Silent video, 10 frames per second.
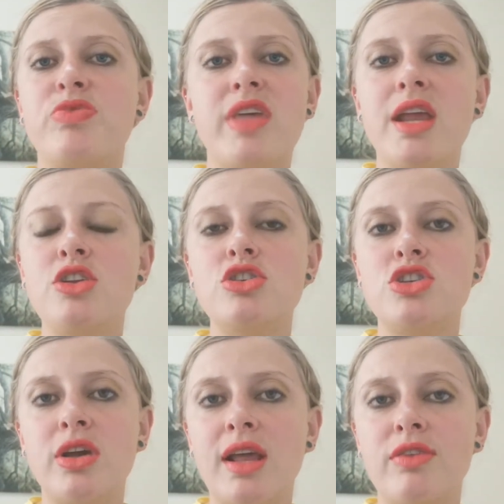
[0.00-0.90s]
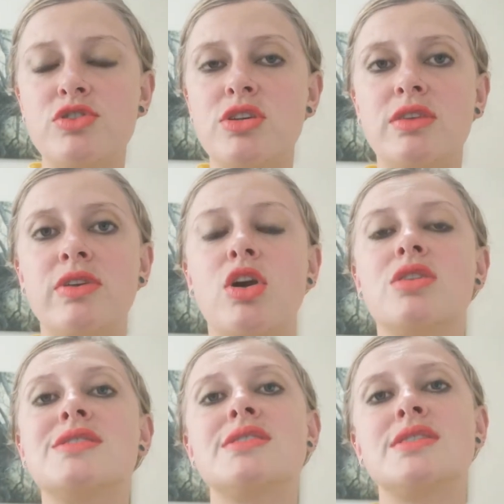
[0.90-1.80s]
Then you don't have to even
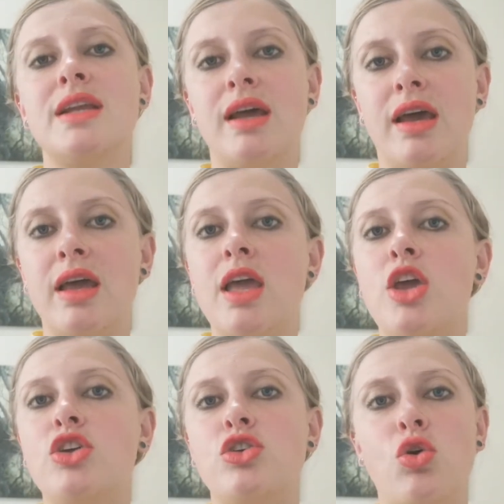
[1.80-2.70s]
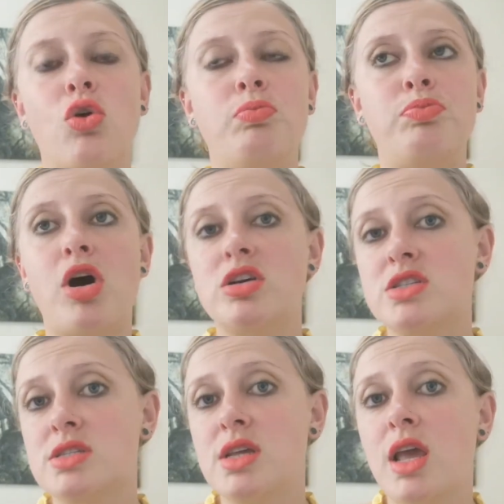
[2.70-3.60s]
consider your
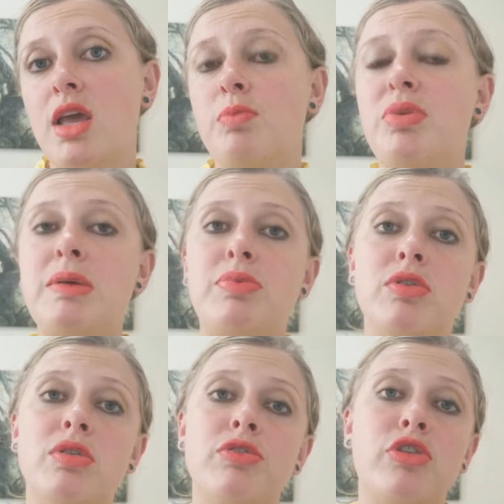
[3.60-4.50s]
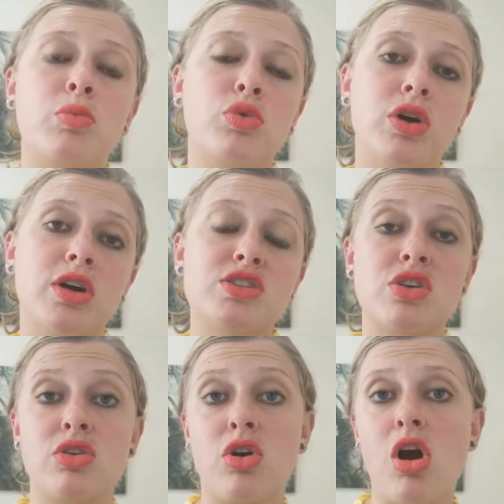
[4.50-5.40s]
boss, people from work,
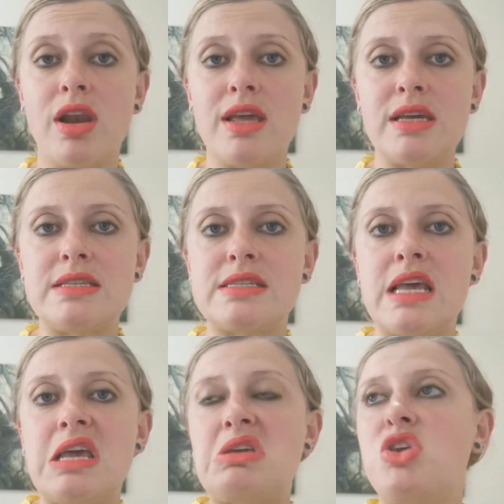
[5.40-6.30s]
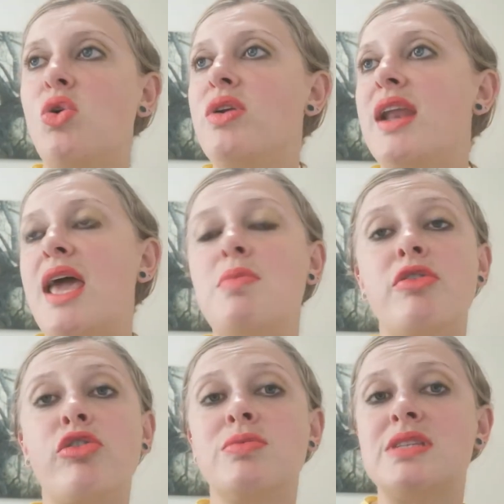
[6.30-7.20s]
so your colleagues, your
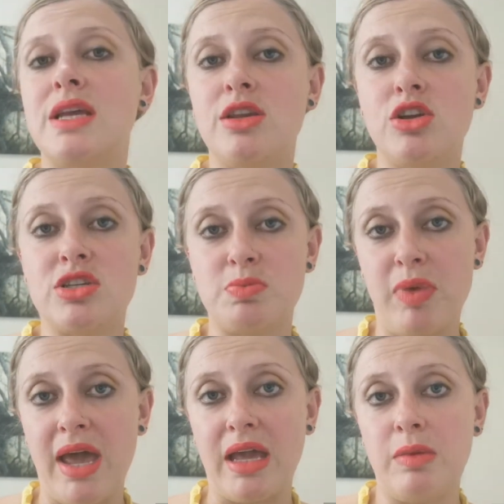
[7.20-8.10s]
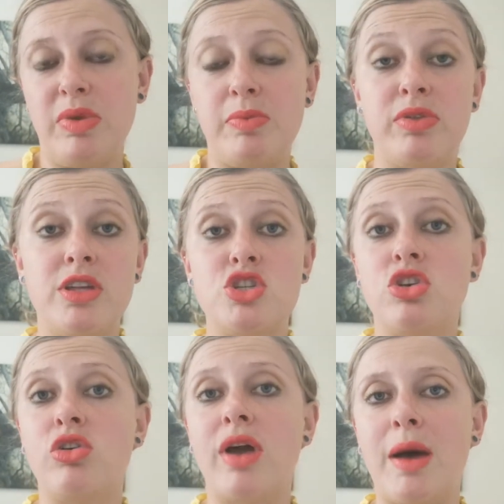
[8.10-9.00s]
neighbor from 10 years back, people that you
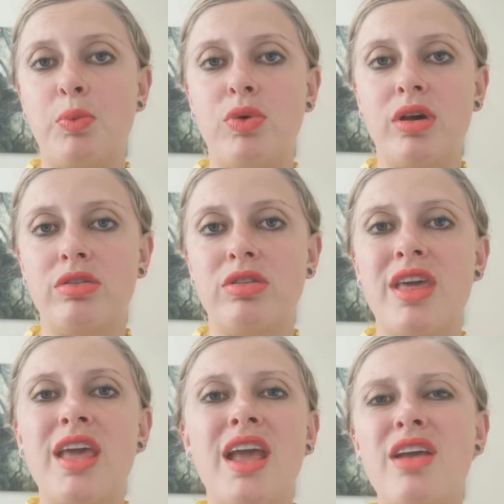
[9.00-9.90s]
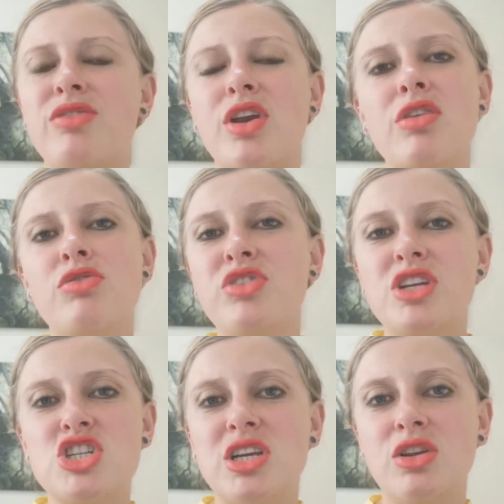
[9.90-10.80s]
grew up with. If they don't
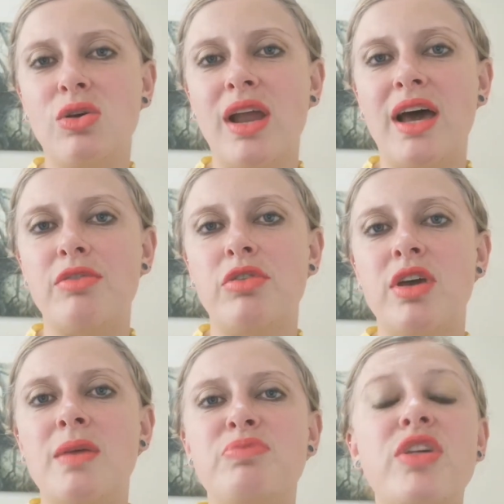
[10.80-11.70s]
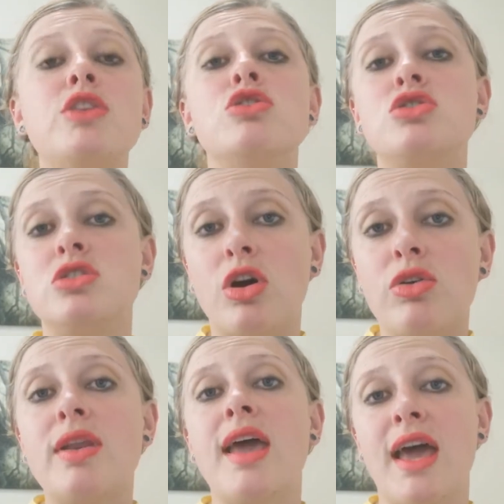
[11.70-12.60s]
feature in your life, then you
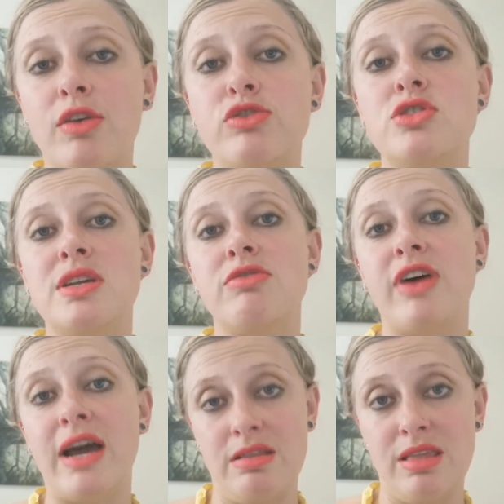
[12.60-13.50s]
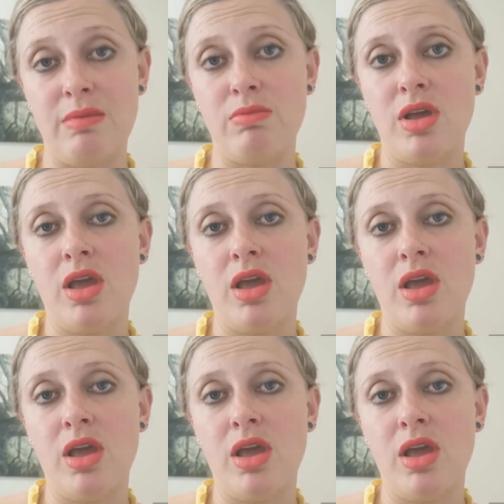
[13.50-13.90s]
don't have to invite them.